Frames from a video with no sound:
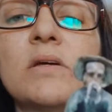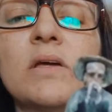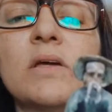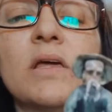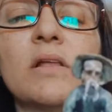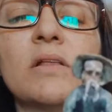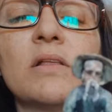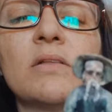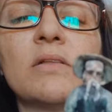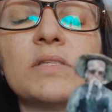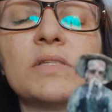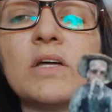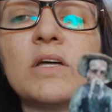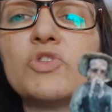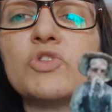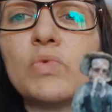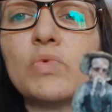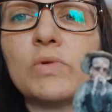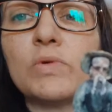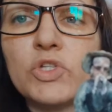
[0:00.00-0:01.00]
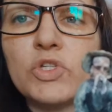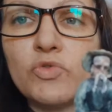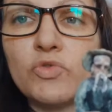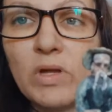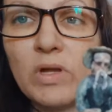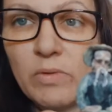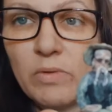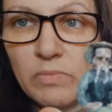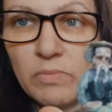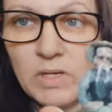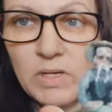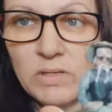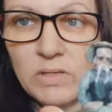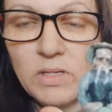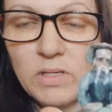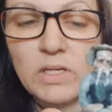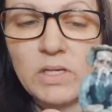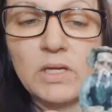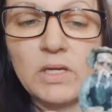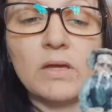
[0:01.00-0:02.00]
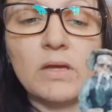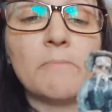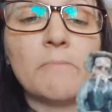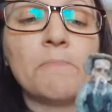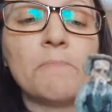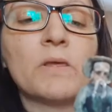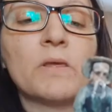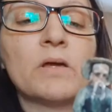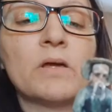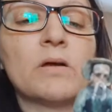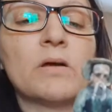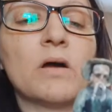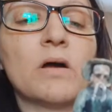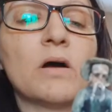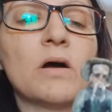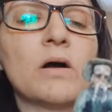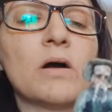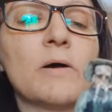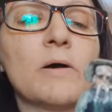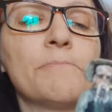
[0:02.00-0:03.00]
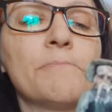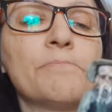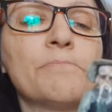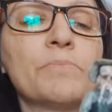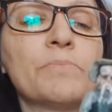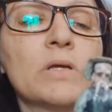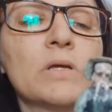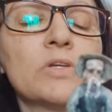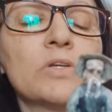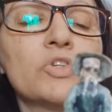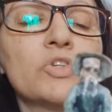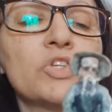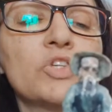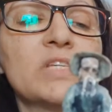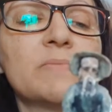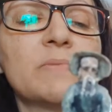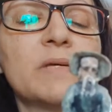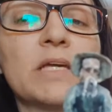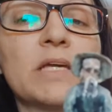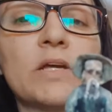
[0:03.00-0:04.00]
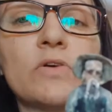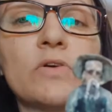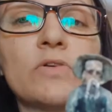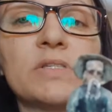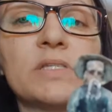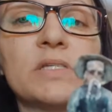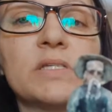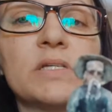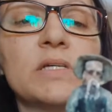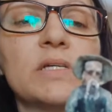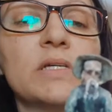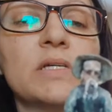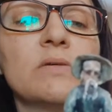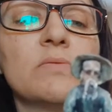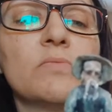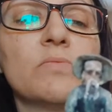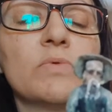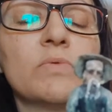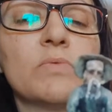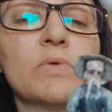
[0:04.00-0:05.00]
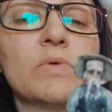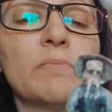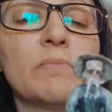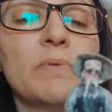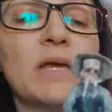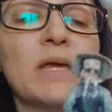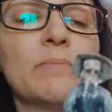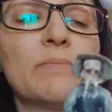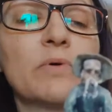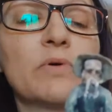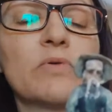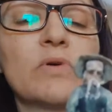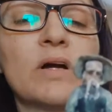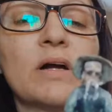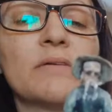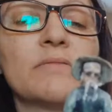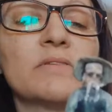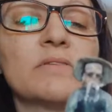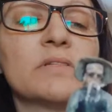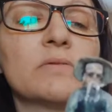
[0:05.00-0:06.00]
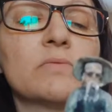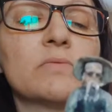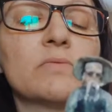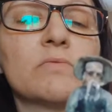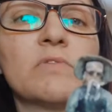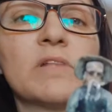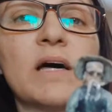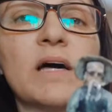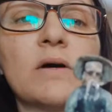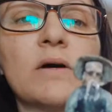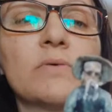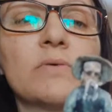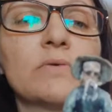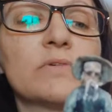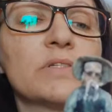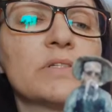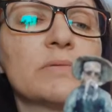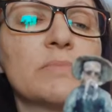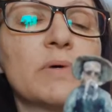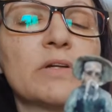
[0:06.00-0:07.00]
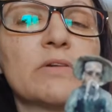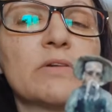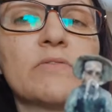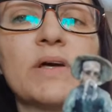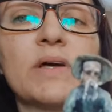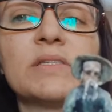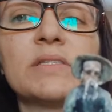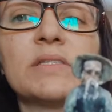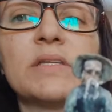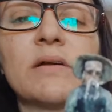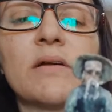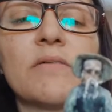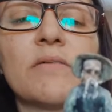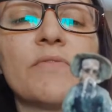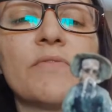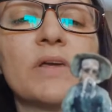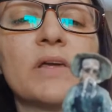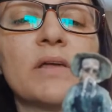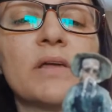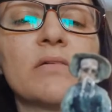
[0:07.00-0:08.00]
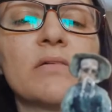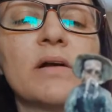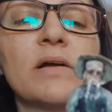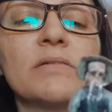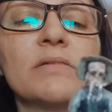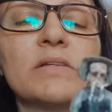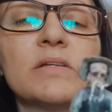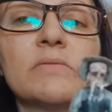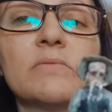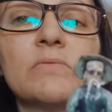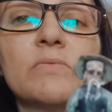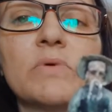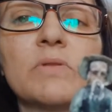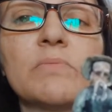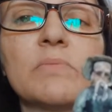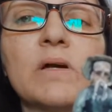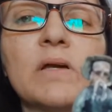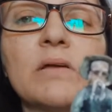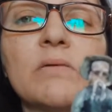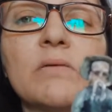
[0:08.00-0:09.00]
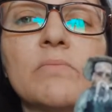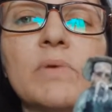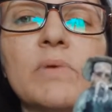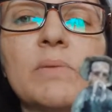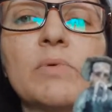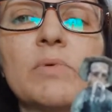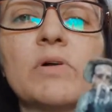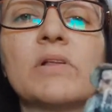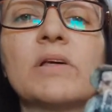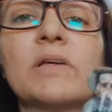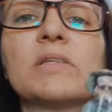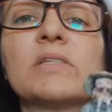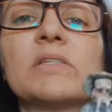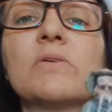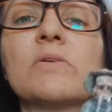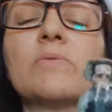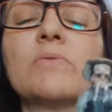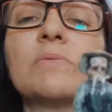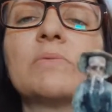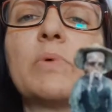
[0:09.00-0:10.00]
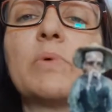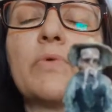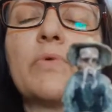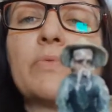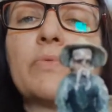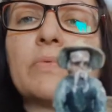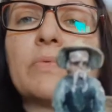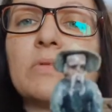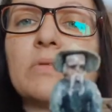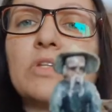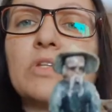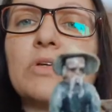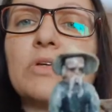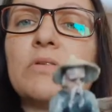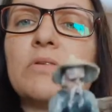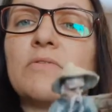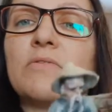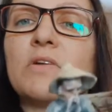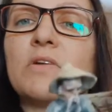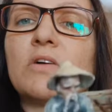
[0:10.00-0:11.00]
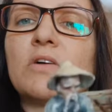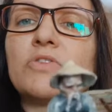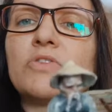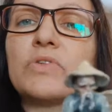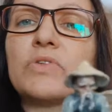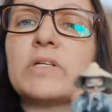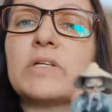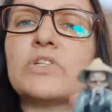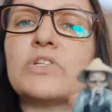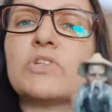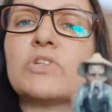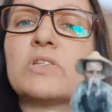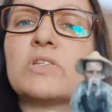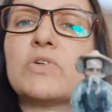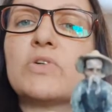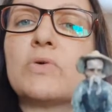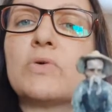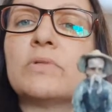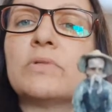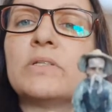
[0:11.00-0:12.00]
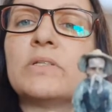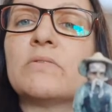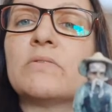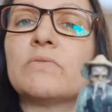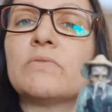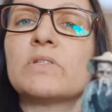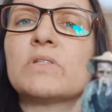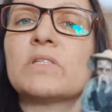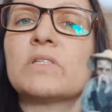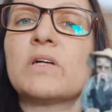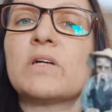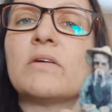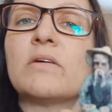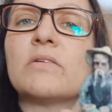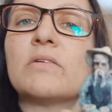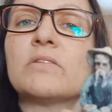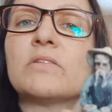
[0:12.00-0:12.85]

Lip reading: It's a dual stream with me and Nicky. She's making her CD with paper crafts and flowers and butterflies and that kind of thing, and I did with my paper clay. So it was both two different alterations, totally different styles.